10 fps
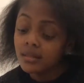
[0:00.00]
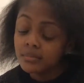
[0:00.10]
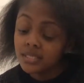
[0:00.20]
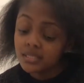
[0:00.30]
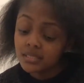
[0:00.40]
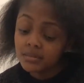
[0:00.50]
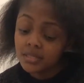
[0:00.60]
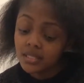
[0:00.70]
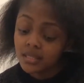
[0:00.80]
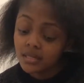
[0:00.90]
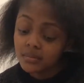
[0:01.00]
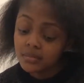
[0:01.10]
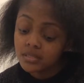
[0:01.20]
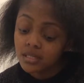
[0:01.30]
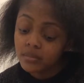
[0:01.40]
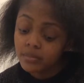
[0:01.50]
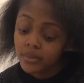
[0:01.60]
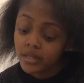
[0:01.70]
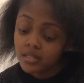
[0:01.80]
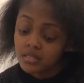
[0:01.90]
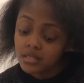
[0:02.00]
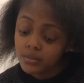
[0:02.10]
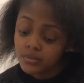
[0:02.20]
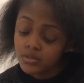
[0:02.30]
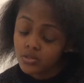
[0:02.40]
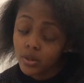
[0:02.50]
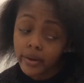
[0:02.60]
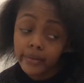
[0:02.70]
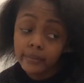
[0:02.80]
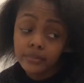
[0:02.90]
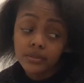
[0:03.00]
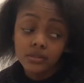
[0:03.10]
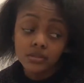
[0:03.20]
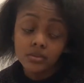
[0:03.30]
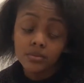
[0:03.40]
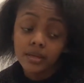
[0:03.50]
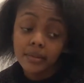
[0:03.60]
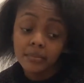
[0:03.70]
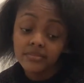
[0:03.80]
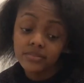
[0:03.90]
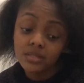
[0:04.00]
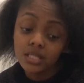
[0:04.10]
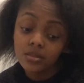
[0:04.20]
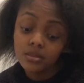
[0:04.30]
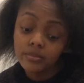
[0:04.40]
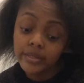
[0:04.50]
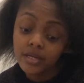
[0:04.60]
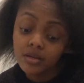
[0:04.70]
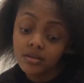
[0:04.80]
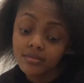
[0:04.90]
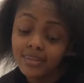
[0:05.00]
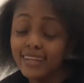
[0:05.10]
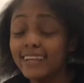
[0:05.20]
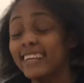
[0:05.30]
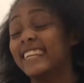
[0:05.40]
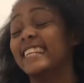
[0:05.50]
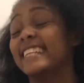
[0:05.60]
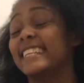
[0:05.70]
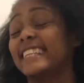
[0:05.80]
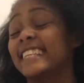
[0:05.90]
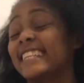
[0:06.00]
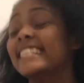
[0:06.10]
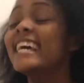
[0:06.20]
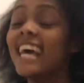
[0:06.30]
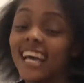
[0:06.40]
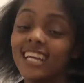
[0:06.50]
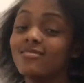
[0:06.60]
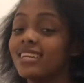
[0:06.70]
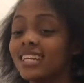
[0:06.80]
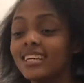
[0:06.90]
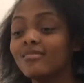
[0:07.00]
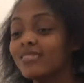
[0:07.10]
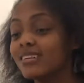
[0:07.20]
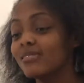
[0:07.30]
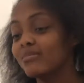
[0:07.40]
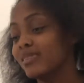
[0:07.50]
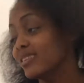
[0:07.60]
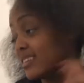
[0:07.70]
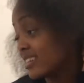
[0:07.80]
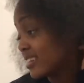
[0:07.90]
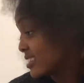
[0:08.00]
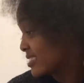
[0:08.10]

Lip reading: Please give me a thumbs up and subscribe to make me feel a lot better. It really will, but like,